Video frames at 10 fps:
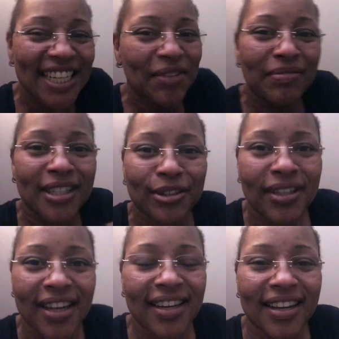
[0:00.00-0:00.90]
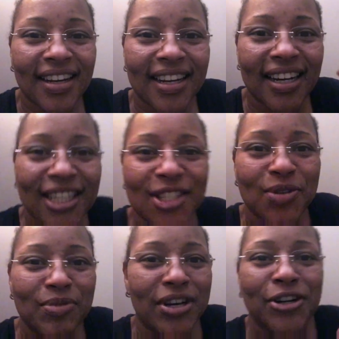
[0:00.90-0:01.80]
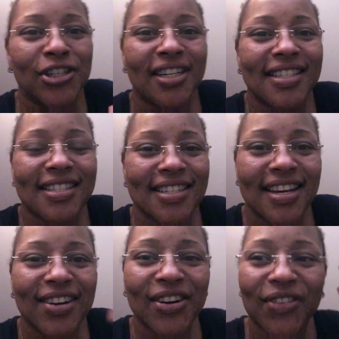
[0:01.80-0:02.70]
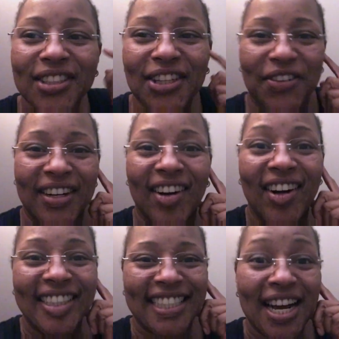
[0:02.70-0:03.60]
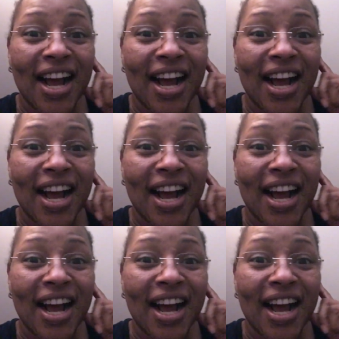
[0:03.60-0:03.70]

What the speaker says: I'm so like super energized today. I don't know what's going on.